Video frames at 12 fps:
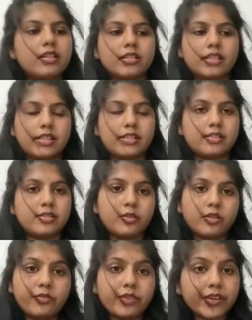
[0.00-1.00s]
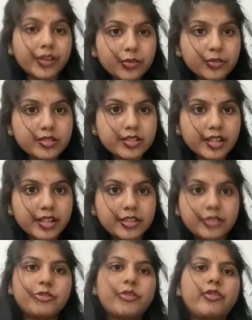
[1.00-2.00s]
Okay, so a very good day
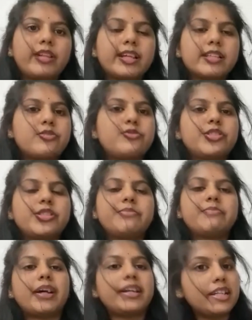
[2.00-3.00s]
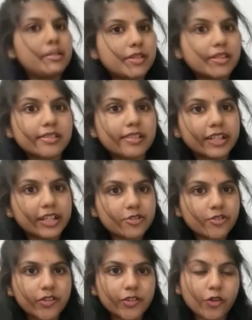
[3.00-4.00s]
to our lecturer. My name is
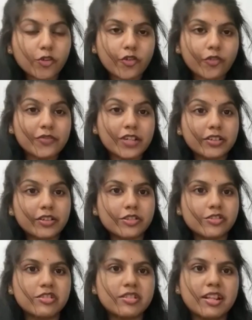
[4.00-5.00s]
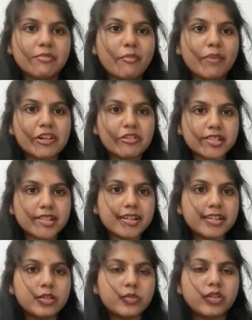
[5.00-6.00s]
Lingeshwari, daughter of Nagarajan, and my matrix
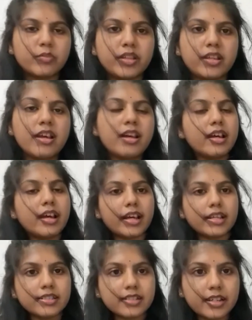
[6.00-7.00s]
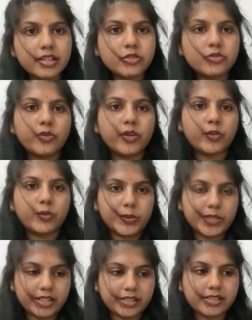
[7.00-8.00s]
ID will be
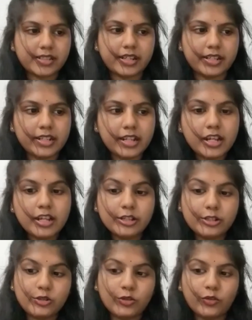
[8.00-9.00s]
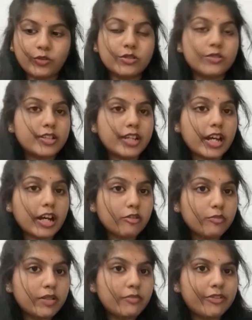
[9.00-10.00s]
SA21069. So today I will
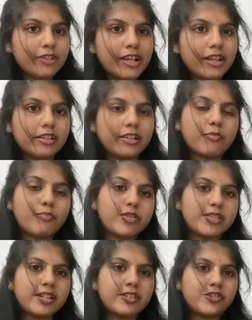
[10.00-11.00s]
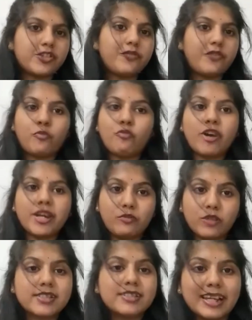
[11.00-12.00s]
be bringing the presentation from where it
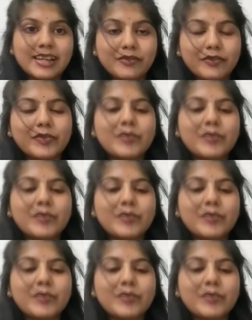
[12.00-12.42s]
was left.